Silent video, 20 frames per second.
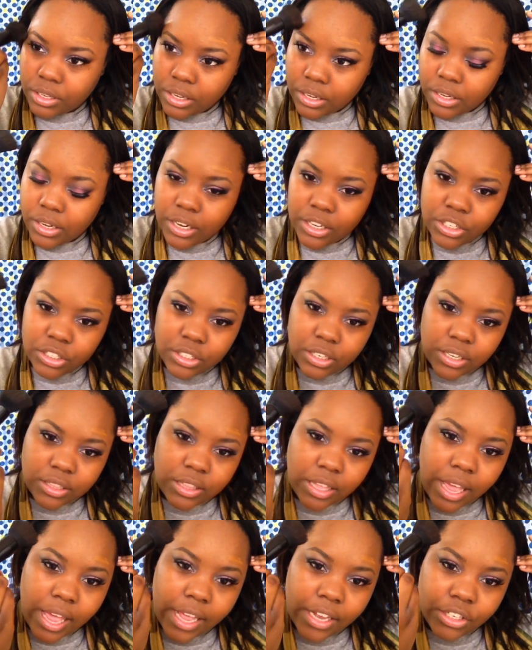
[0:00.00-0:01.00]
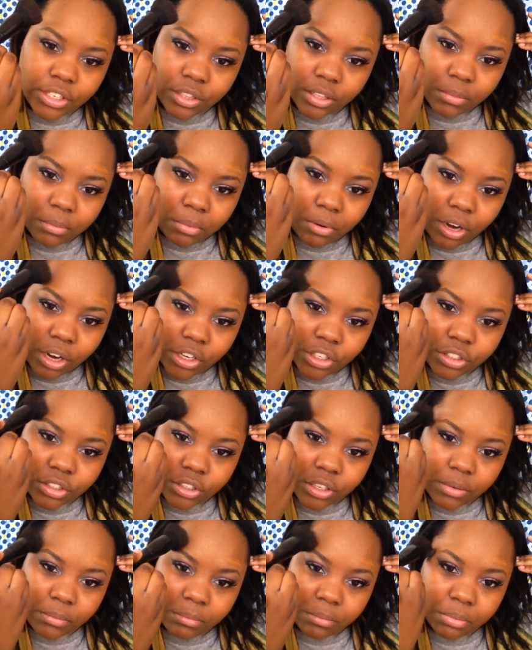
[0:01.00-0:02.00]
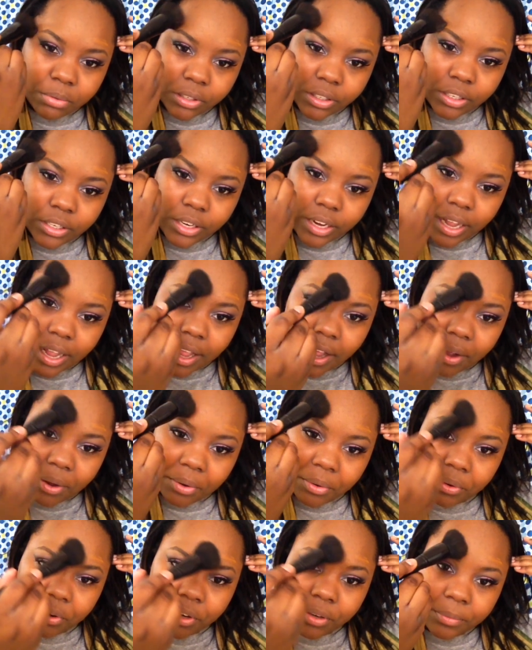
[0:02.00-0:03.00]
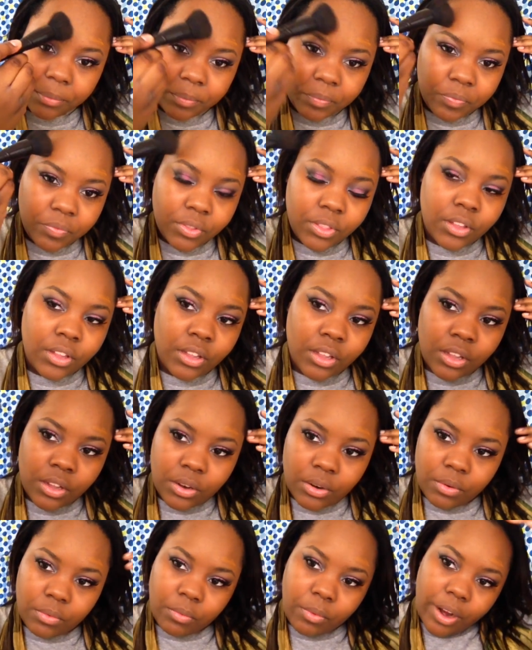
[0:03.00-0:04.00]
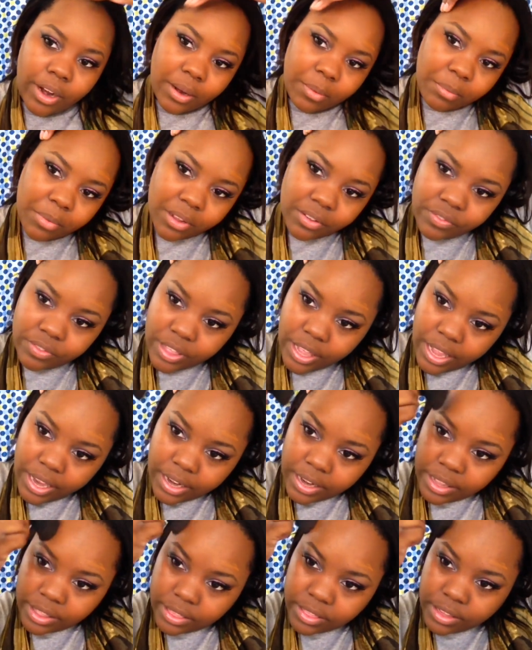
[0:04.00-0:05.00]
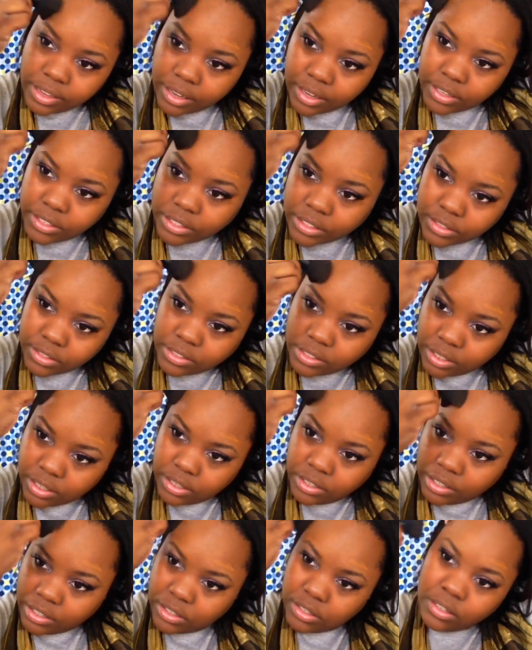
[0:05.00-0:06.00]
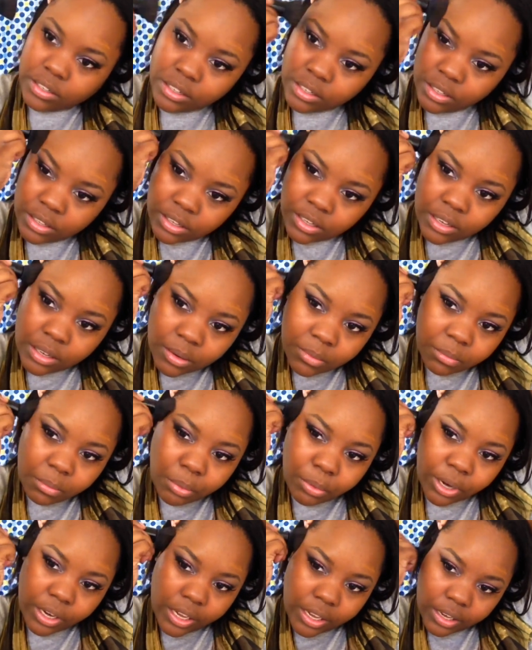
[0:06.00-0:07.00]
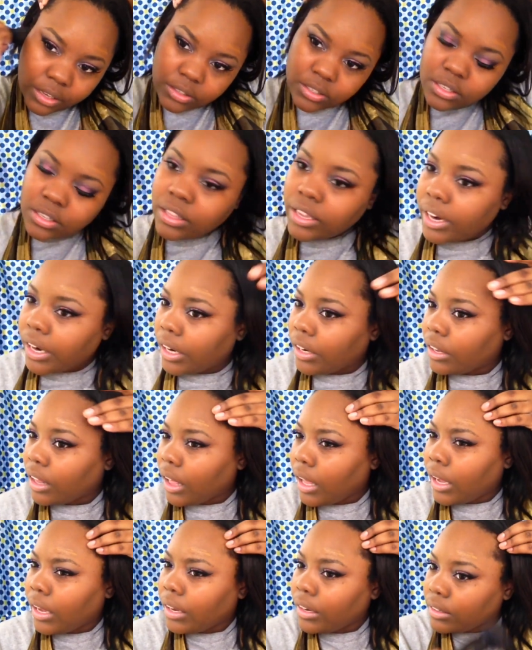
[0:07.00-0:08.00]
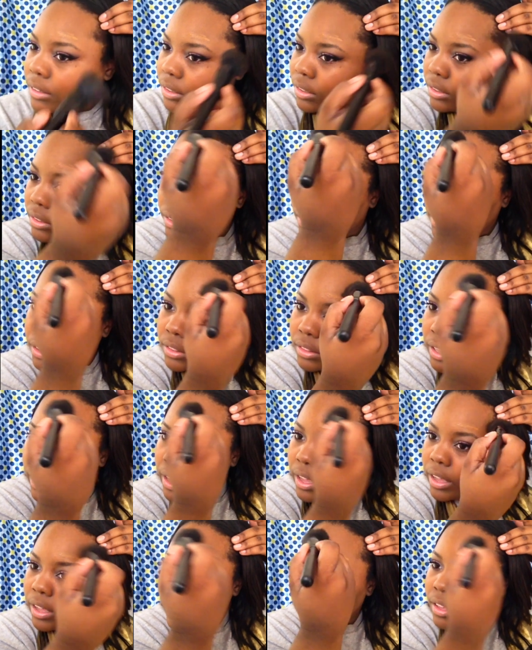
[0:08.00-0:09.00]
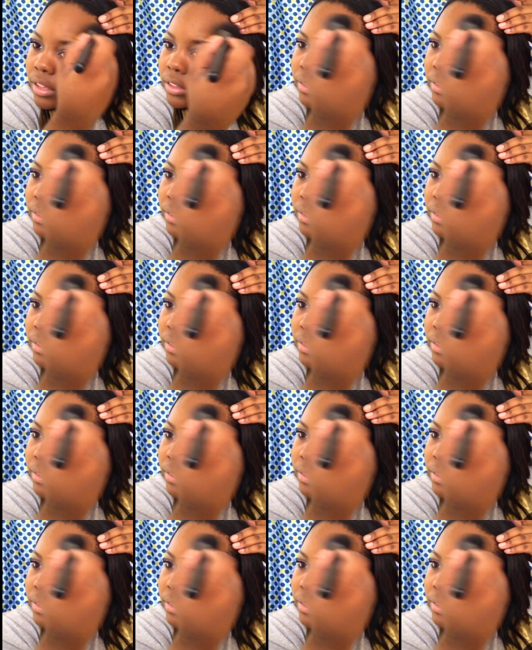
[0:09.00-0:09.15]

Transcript: And then I just take the edge of the brush and blend out right above that and then I just break it into the hairline like that